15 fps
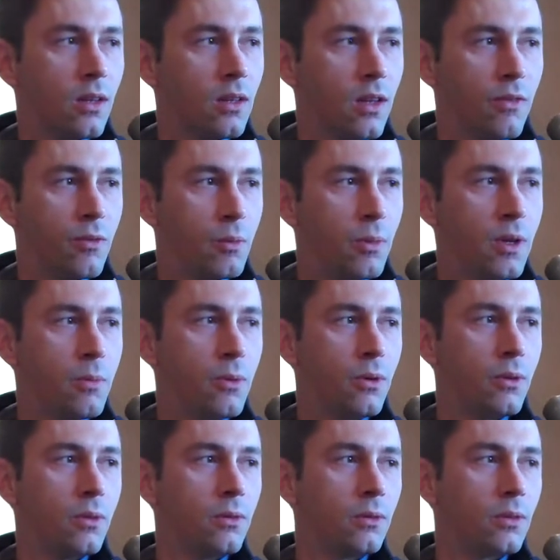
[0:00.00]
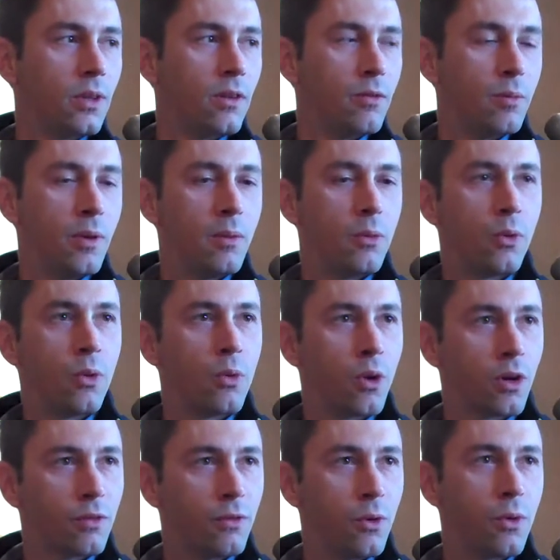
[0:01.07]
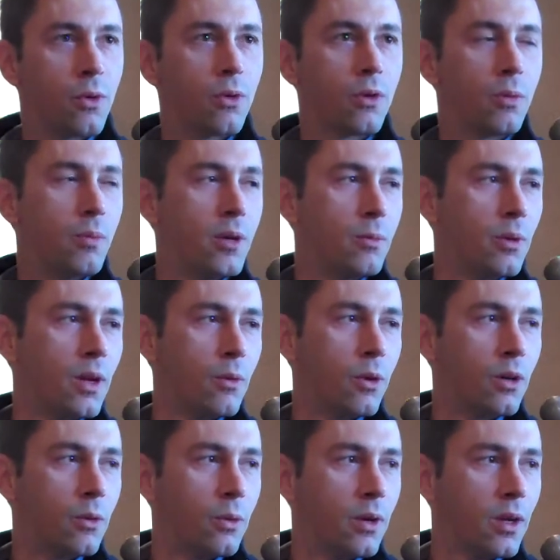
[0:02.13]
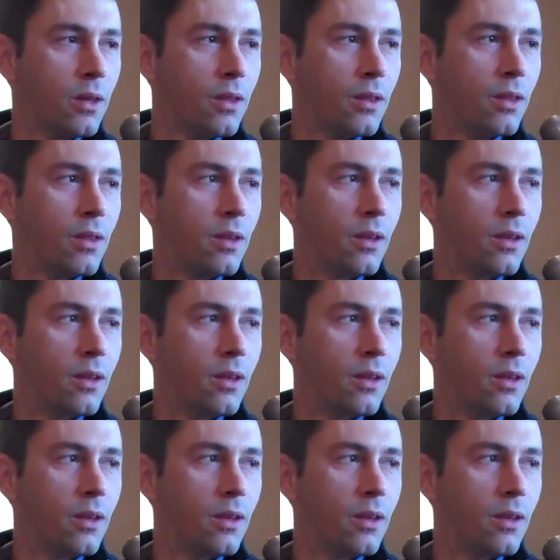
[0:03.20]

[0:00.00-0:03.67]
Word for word: Love the people, love the people we work for, the people I work with.